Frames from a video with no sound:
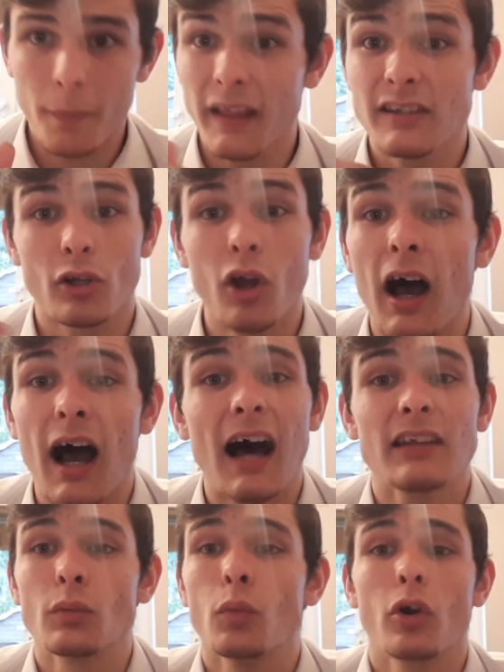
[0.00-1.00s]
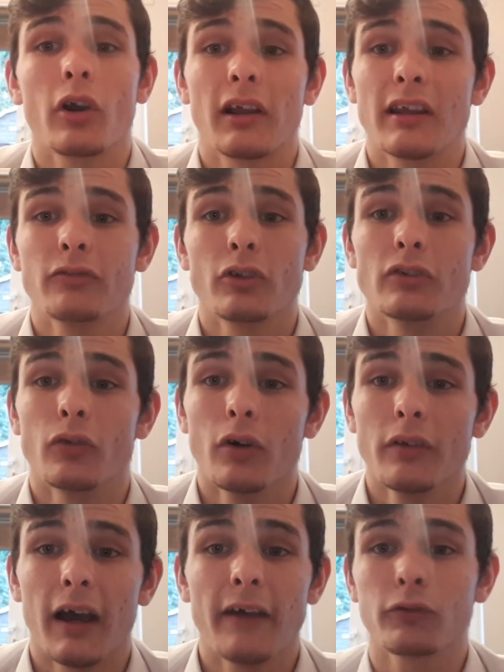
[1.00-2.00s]
it's a lot harder work living on your
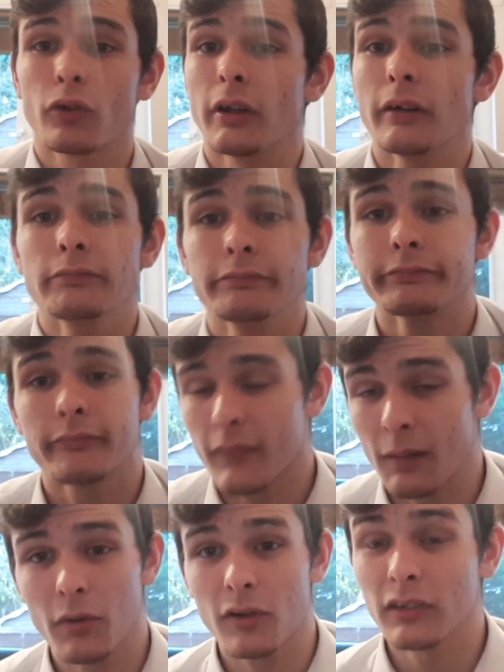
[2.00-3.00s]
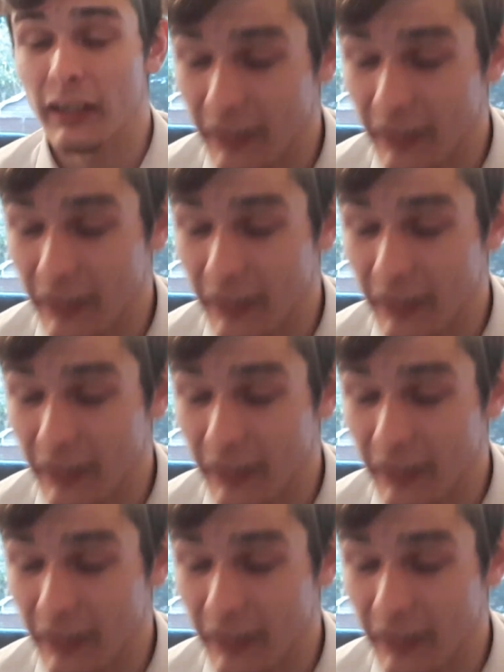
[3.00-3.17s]
own. I've done it. I'm not gonna lie,